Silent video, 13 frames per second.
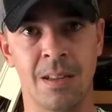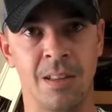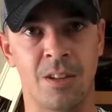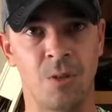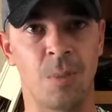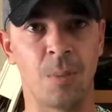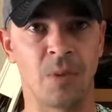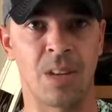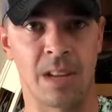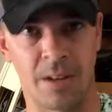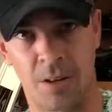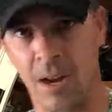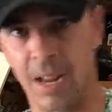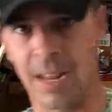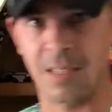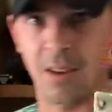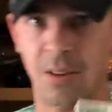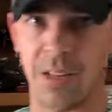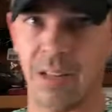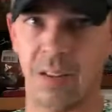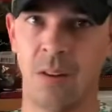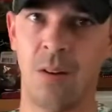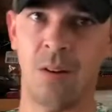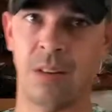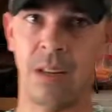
you've been protecting your hands all day long,